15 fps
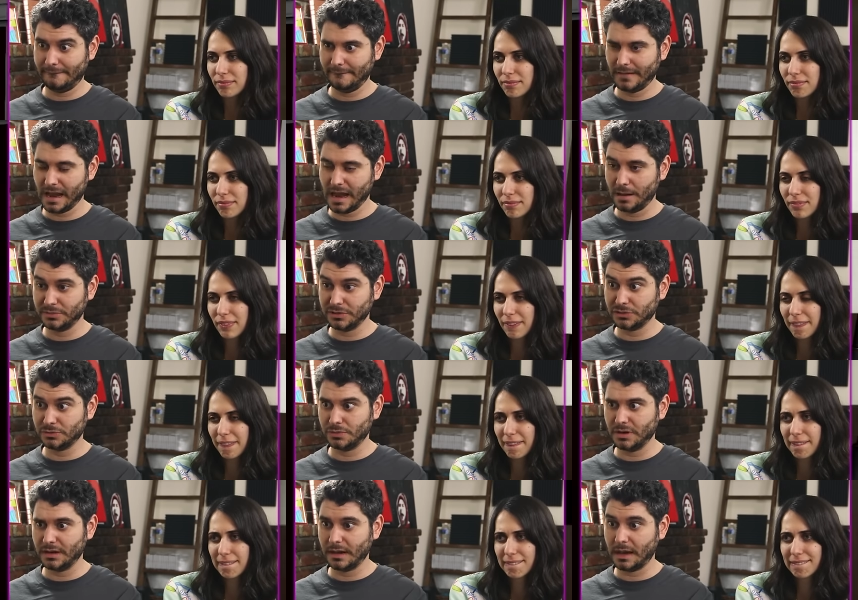Speaker 1: Okay, I'm
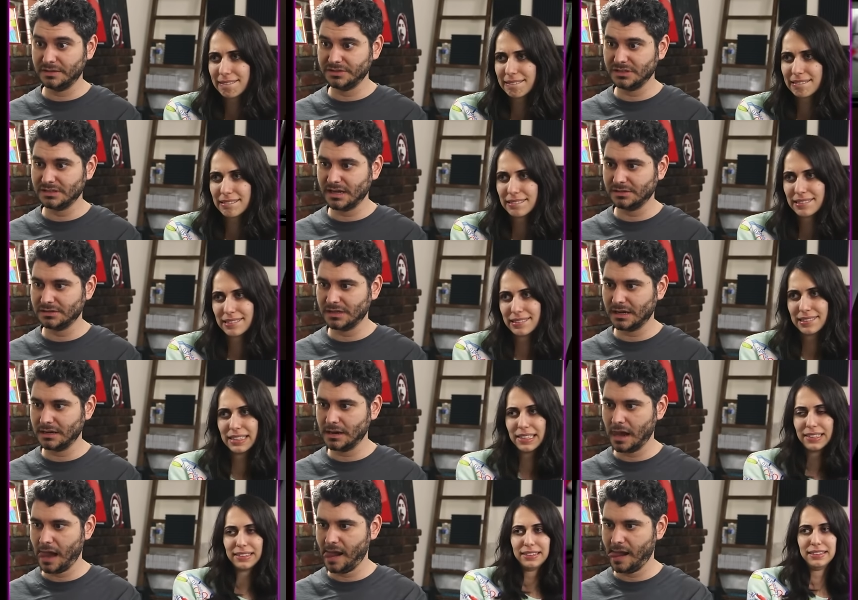just running. Is this
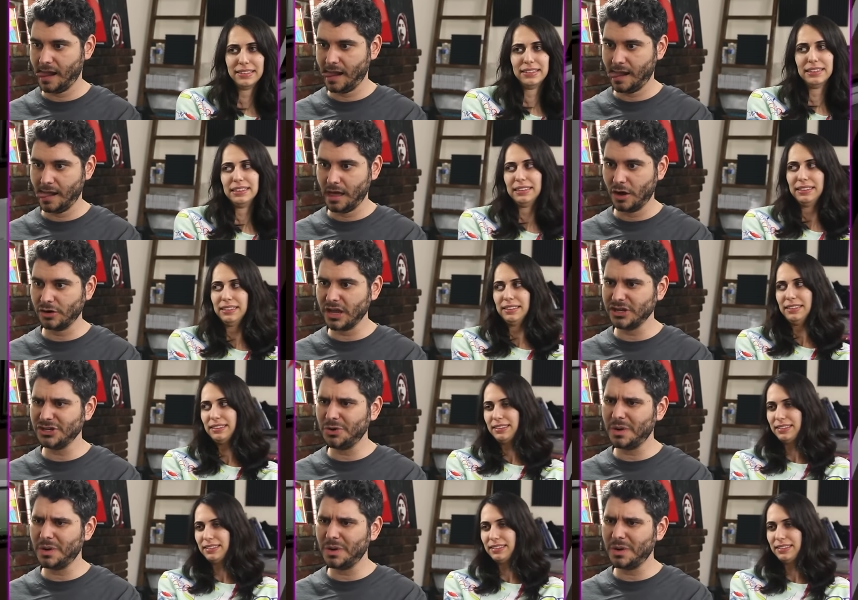outside? Okay, you